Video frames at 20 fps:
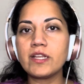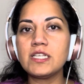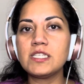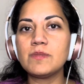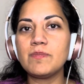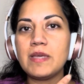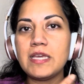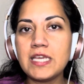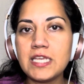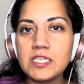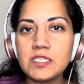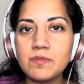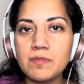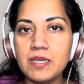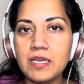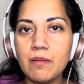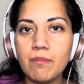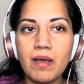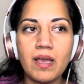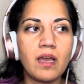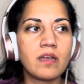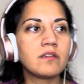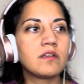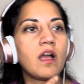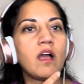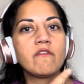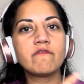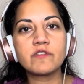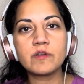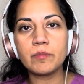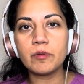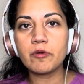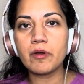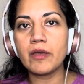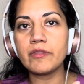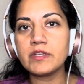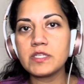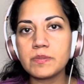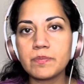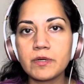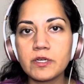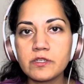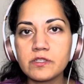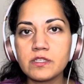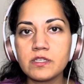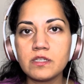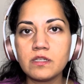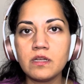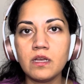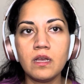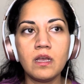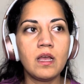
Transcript: speaking to me? Am I uncomfortable around this person?